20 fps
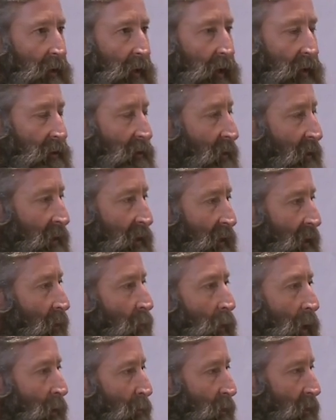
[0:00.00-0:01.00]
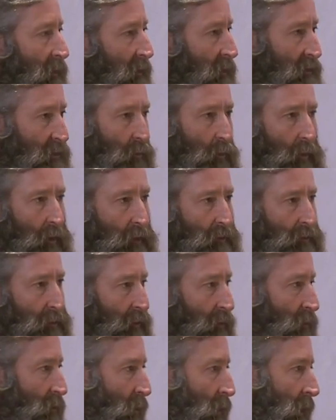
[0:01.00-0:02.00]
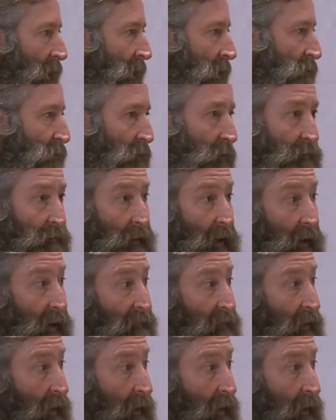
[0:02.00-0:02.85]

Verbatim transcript: And you can get away with this once or twice or five